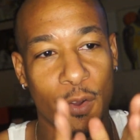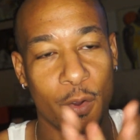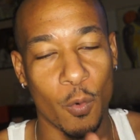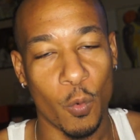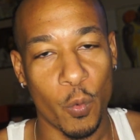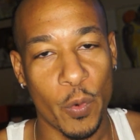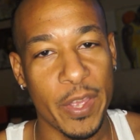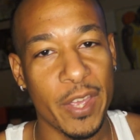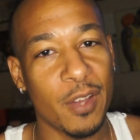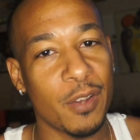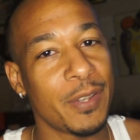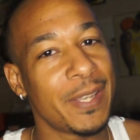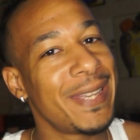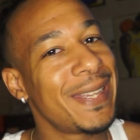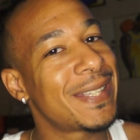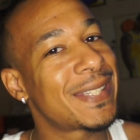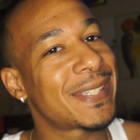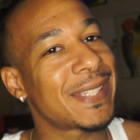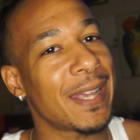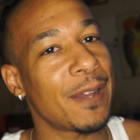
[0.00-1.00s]
Will
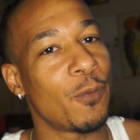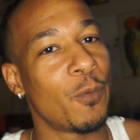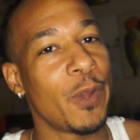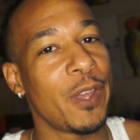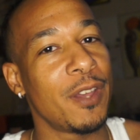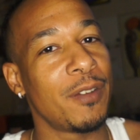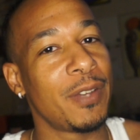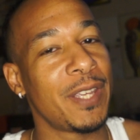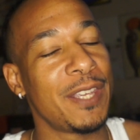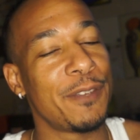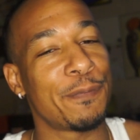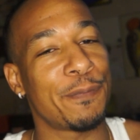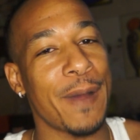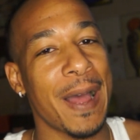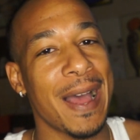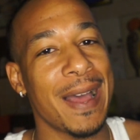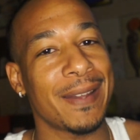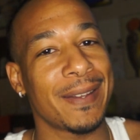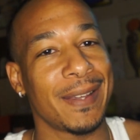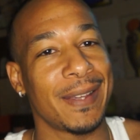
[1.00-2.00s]
he
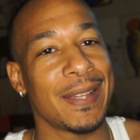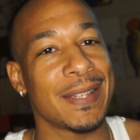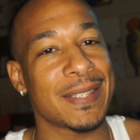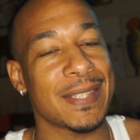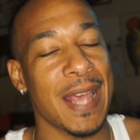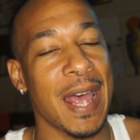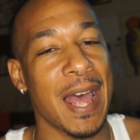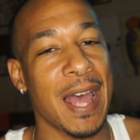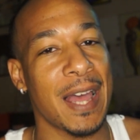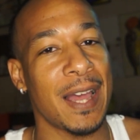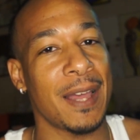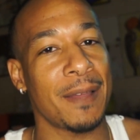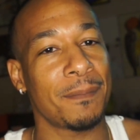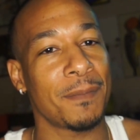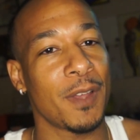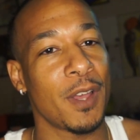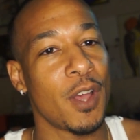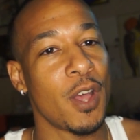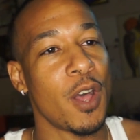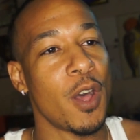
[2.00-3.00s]
find her in time?
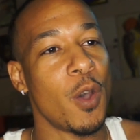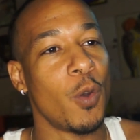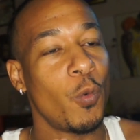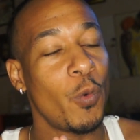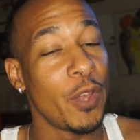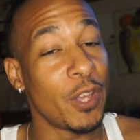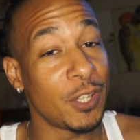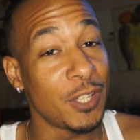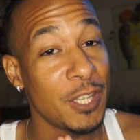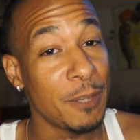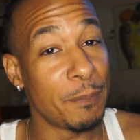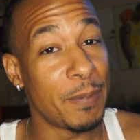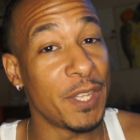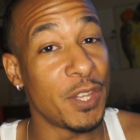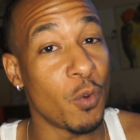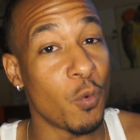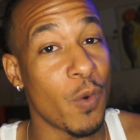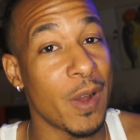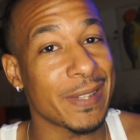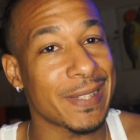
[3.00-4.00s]
Will he be
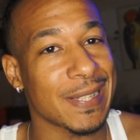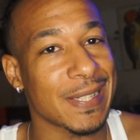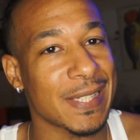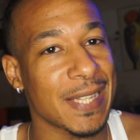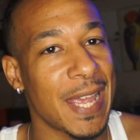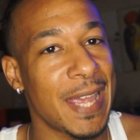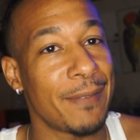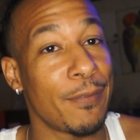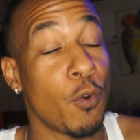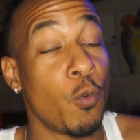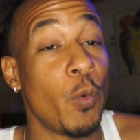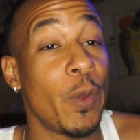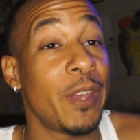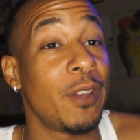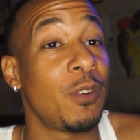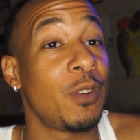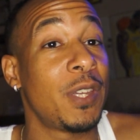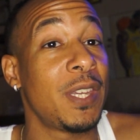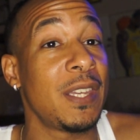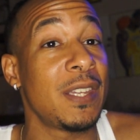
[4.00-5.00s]
the one to save her?
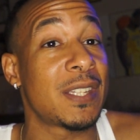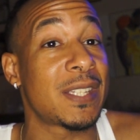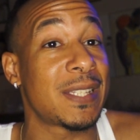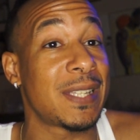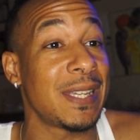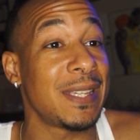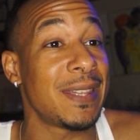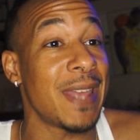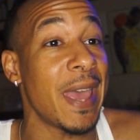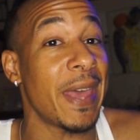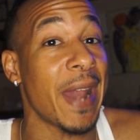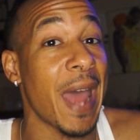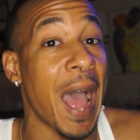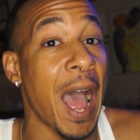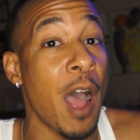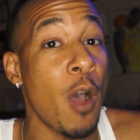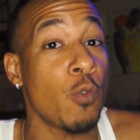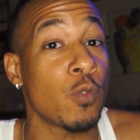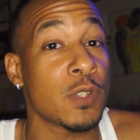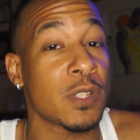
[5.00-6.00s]
Will he see that
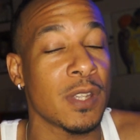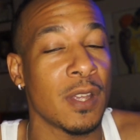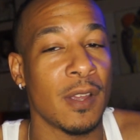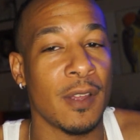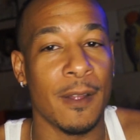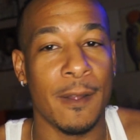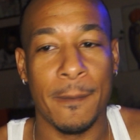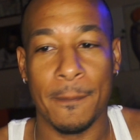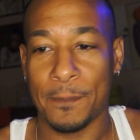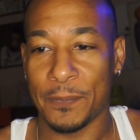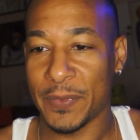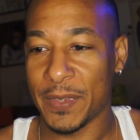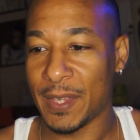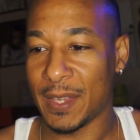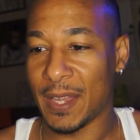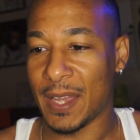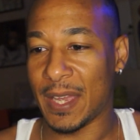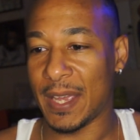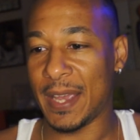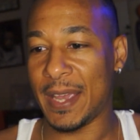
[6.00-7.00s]
house?
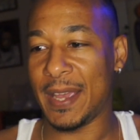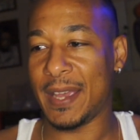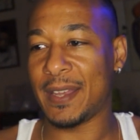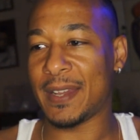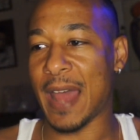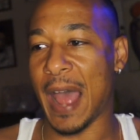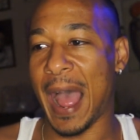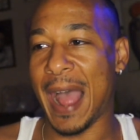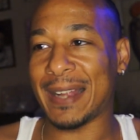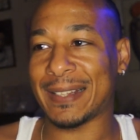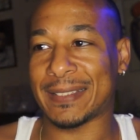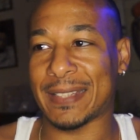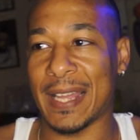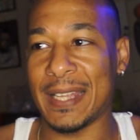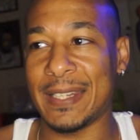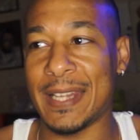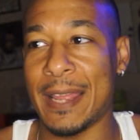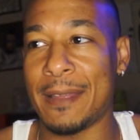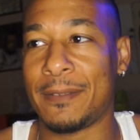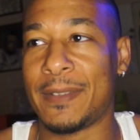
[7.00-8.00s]
And I
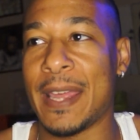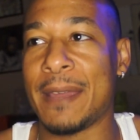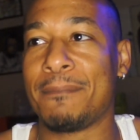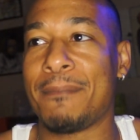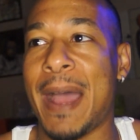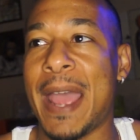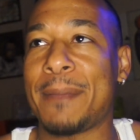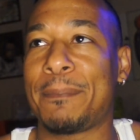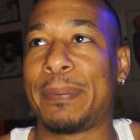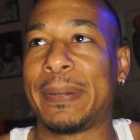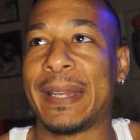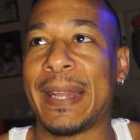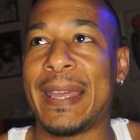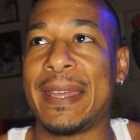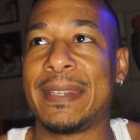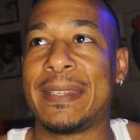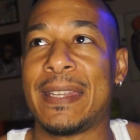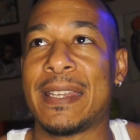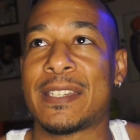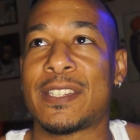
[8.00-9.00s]
think they might play
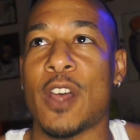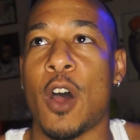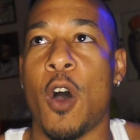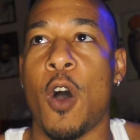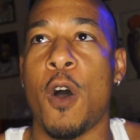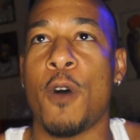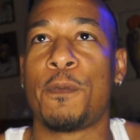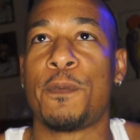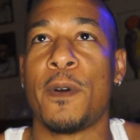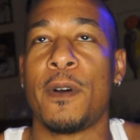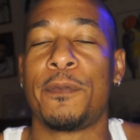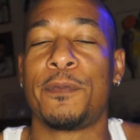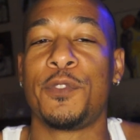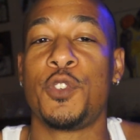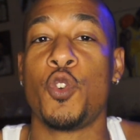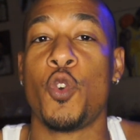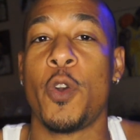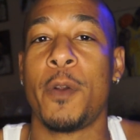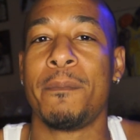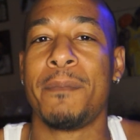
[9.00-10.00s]
this off of,
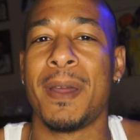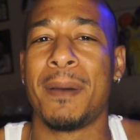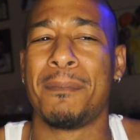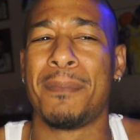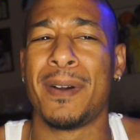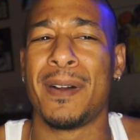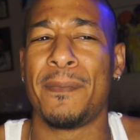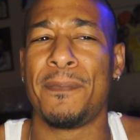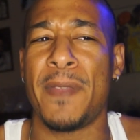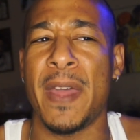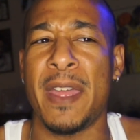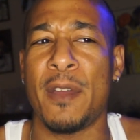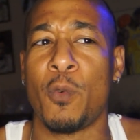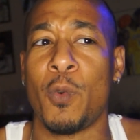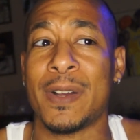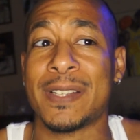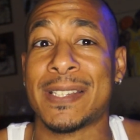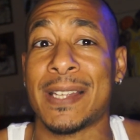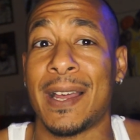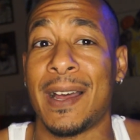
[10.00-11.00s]
you remember there
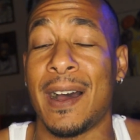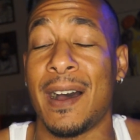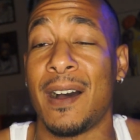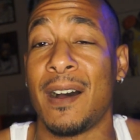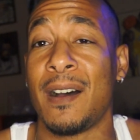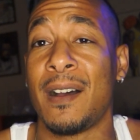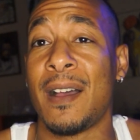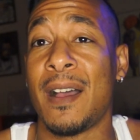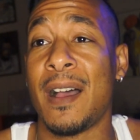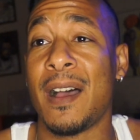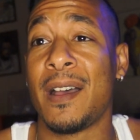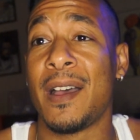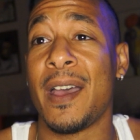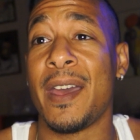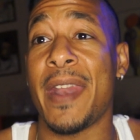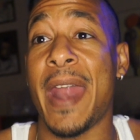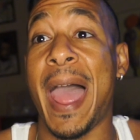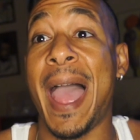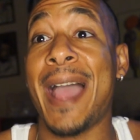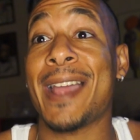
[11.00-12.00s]
was
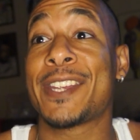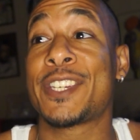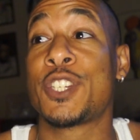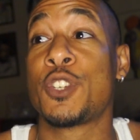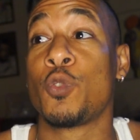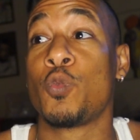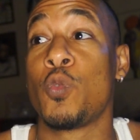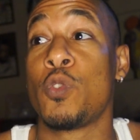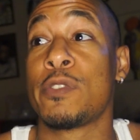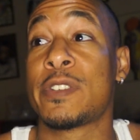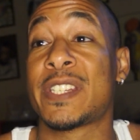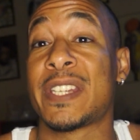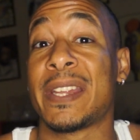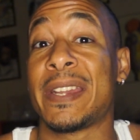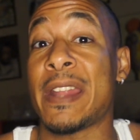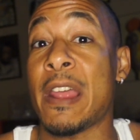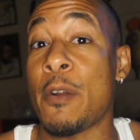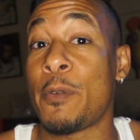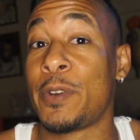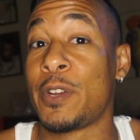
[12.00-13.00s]
an actual
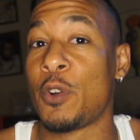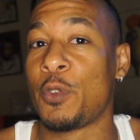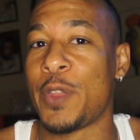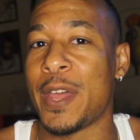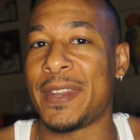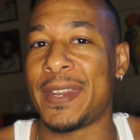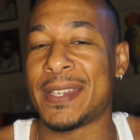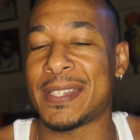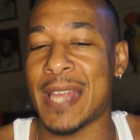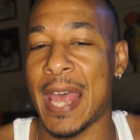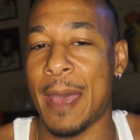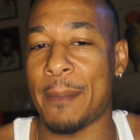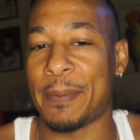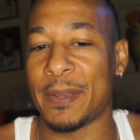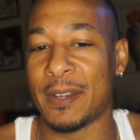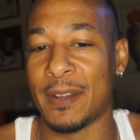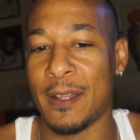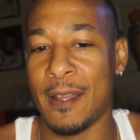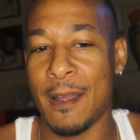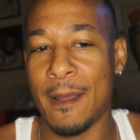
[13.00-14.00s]
scenario that this
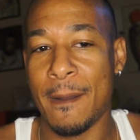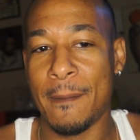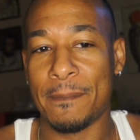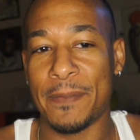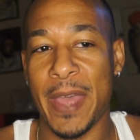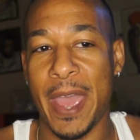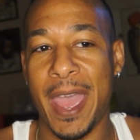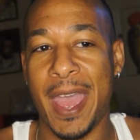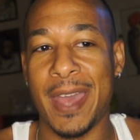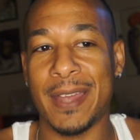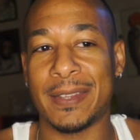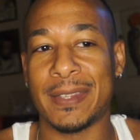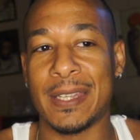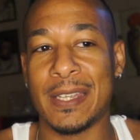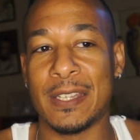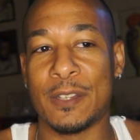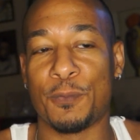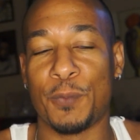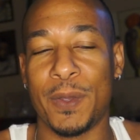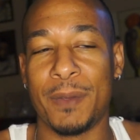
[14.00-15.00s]
happened. They had
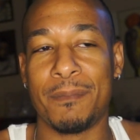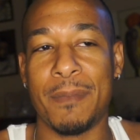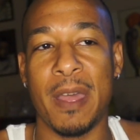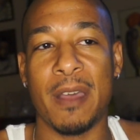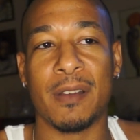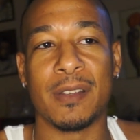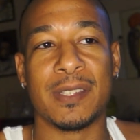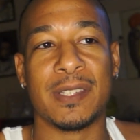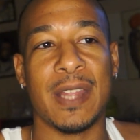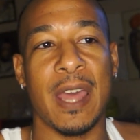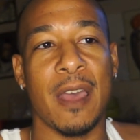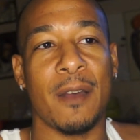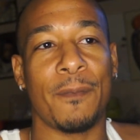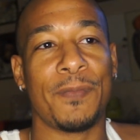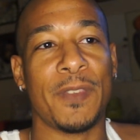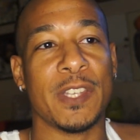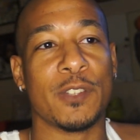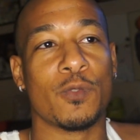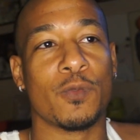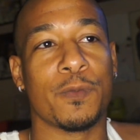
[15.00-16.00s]
this female
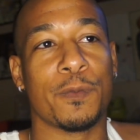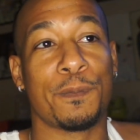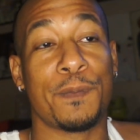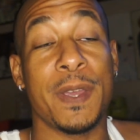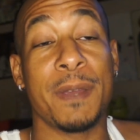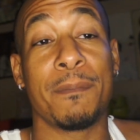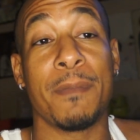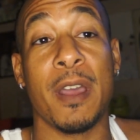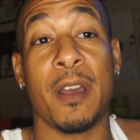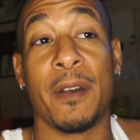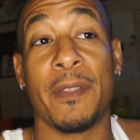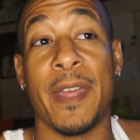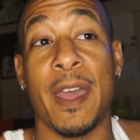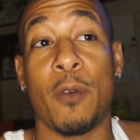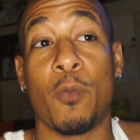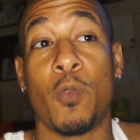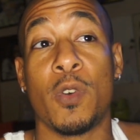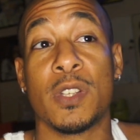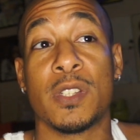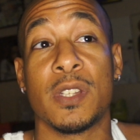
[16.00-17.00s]
that
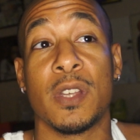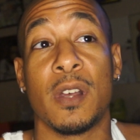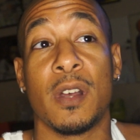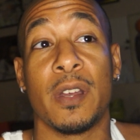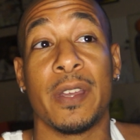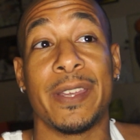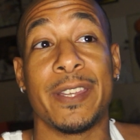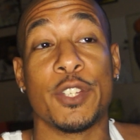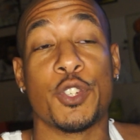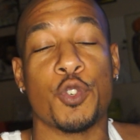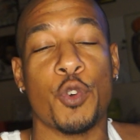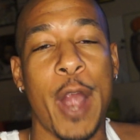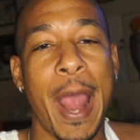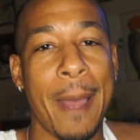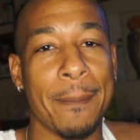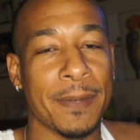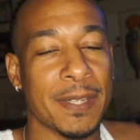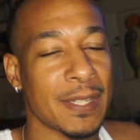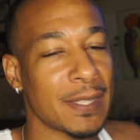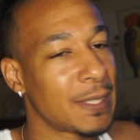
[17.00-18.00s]
was
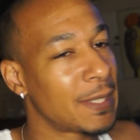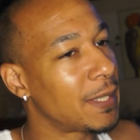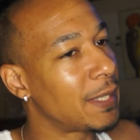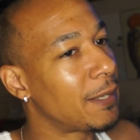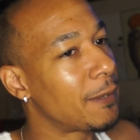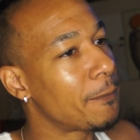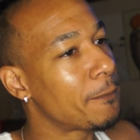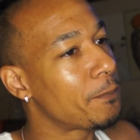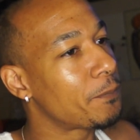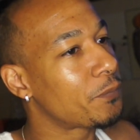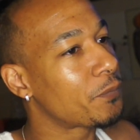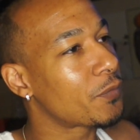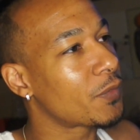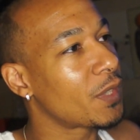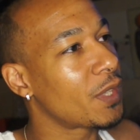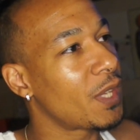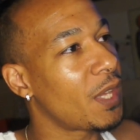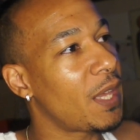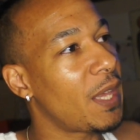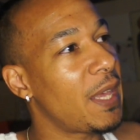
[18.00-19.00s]
entrapped.
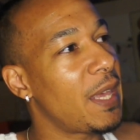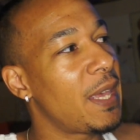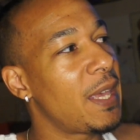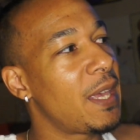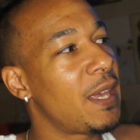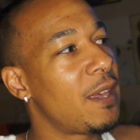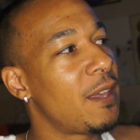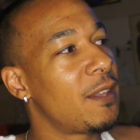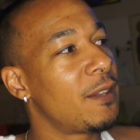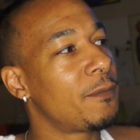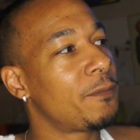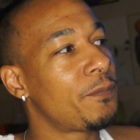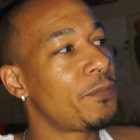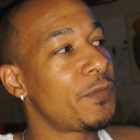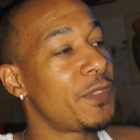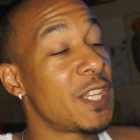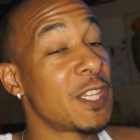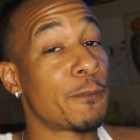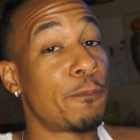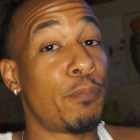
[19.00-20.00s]
And
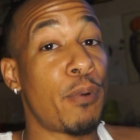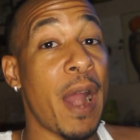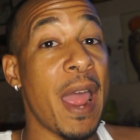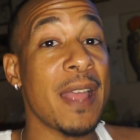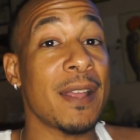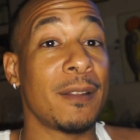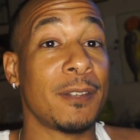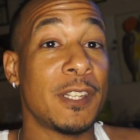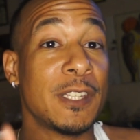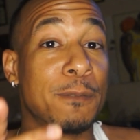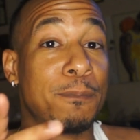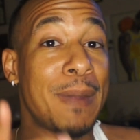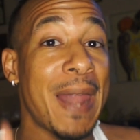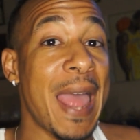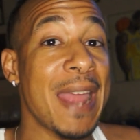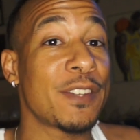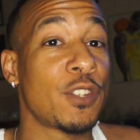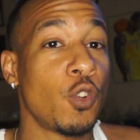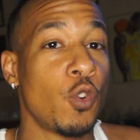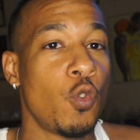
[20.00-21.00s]
this
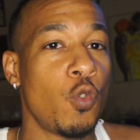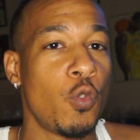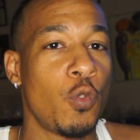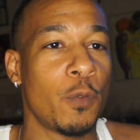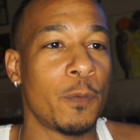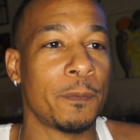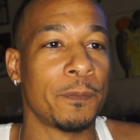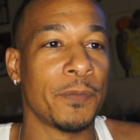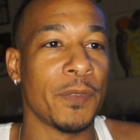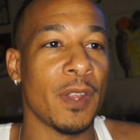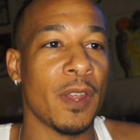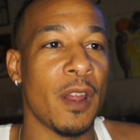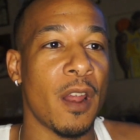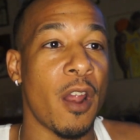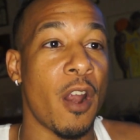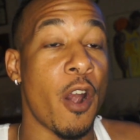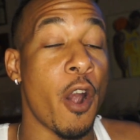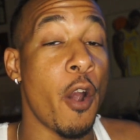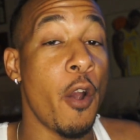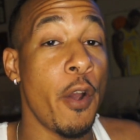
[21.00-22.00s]
black dude
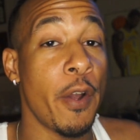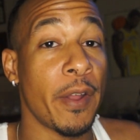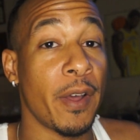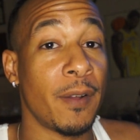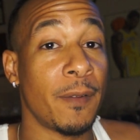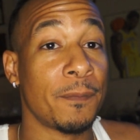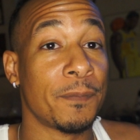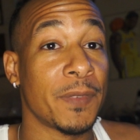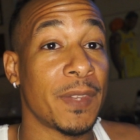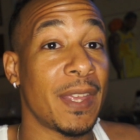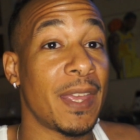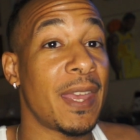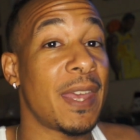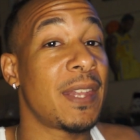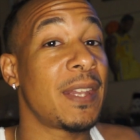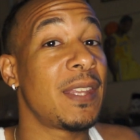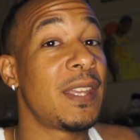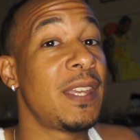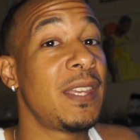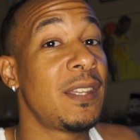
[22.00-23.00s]
heard her
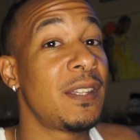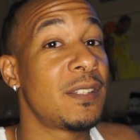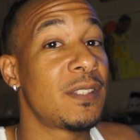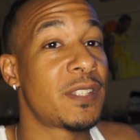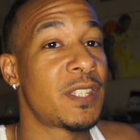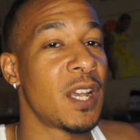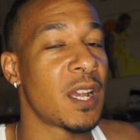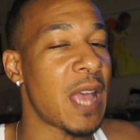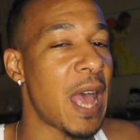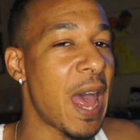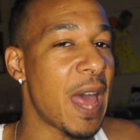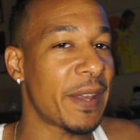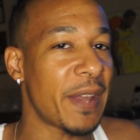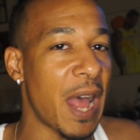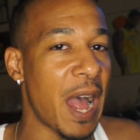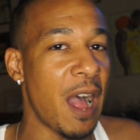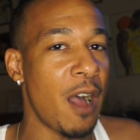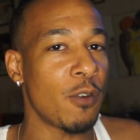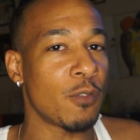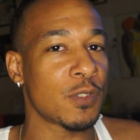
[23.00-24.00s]
and he took her out the
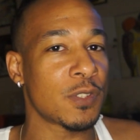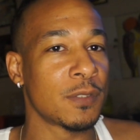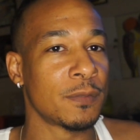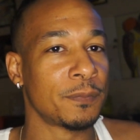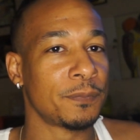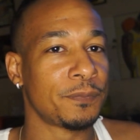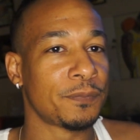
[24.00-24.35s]
house.